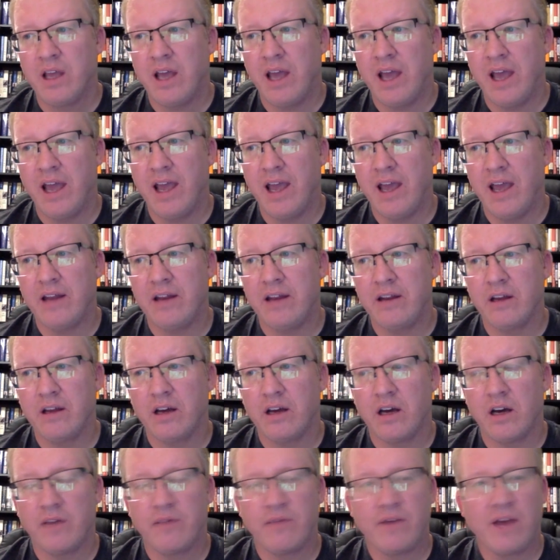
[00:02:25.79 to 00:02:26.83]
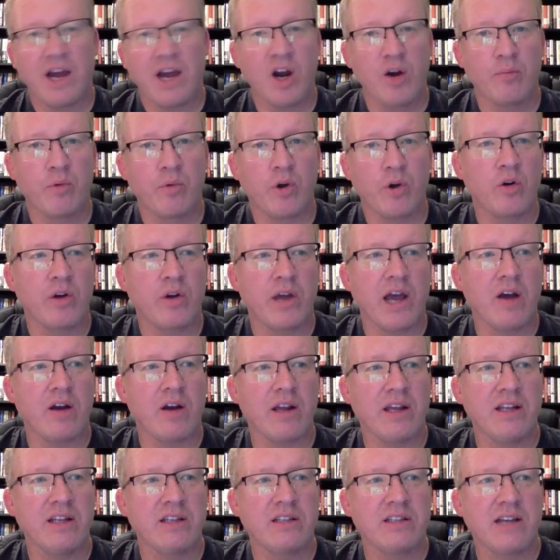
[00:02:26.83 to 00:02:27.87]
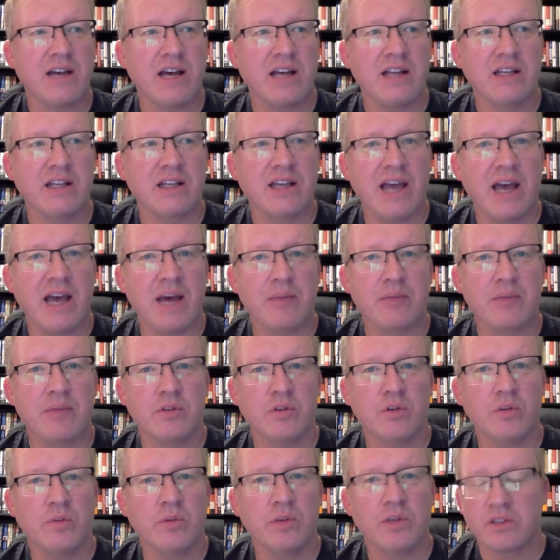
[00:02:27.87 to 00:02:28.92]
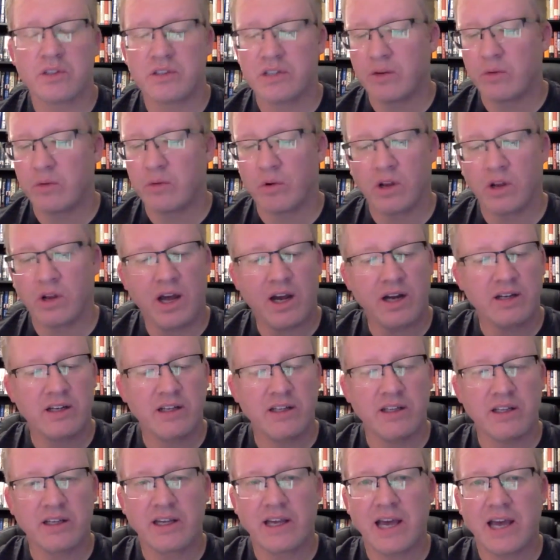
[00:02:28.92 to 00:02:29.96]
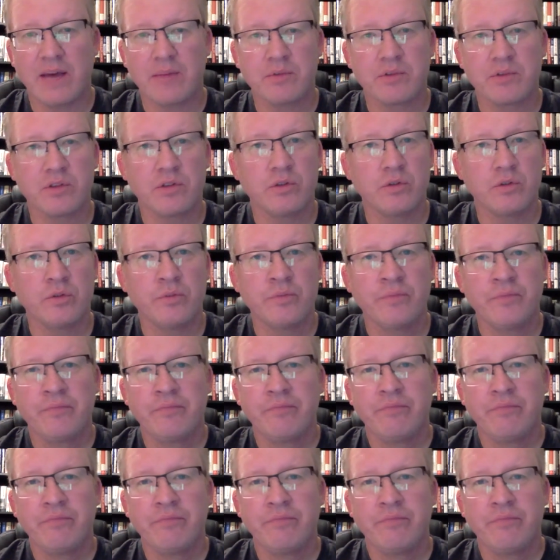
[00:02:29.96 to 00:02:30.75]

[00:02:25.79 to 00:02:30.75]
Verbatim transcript: and uh, fire broke out inside the capsule because they were locked in the capsule.